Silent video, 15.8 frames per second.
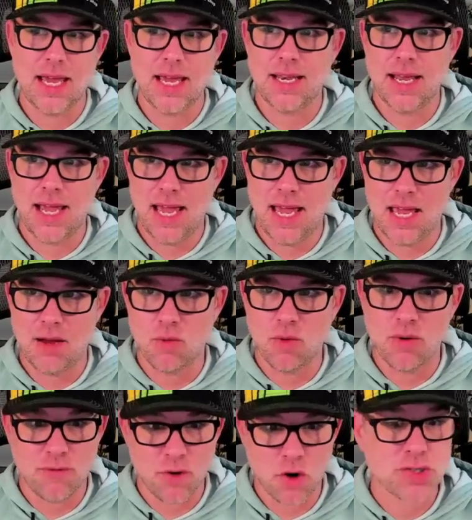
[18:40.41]
and a
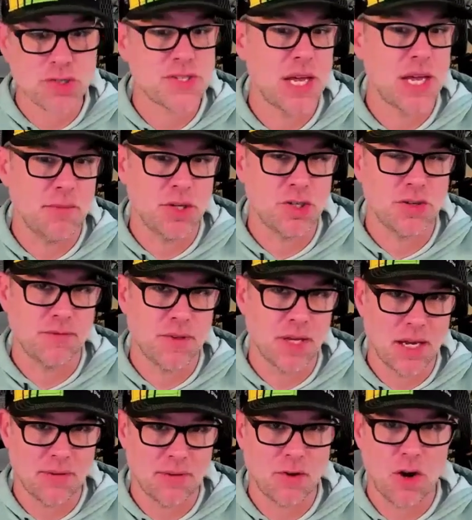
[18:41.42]
reverse image of
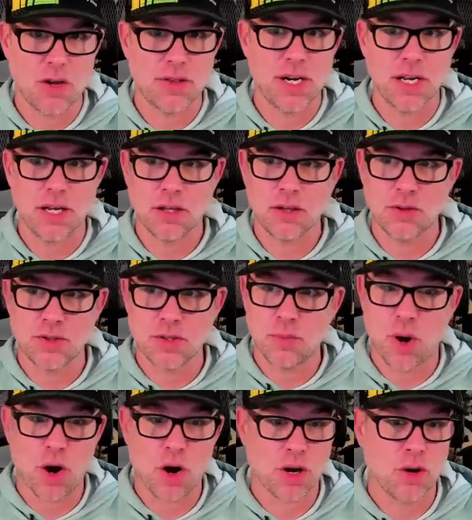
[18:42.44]
the gift card that includes a
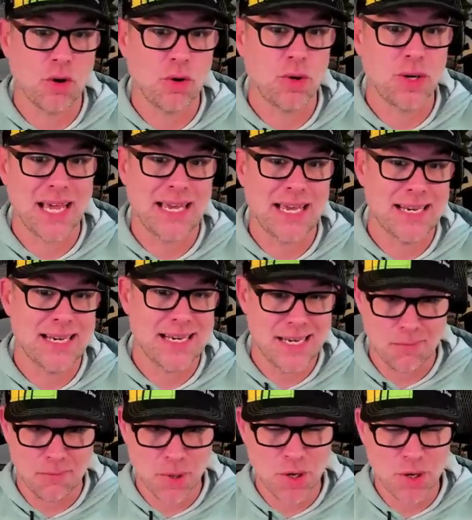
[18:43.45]
barcode and a
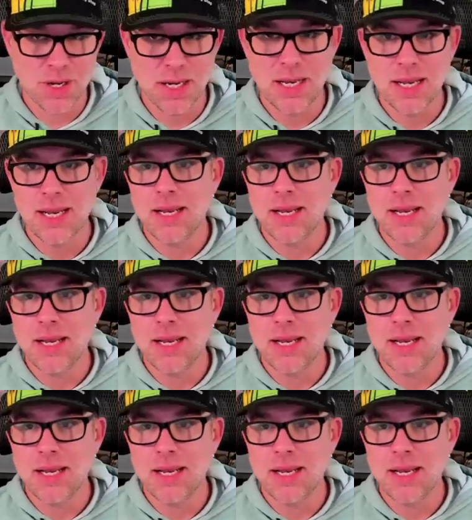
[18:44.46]
number.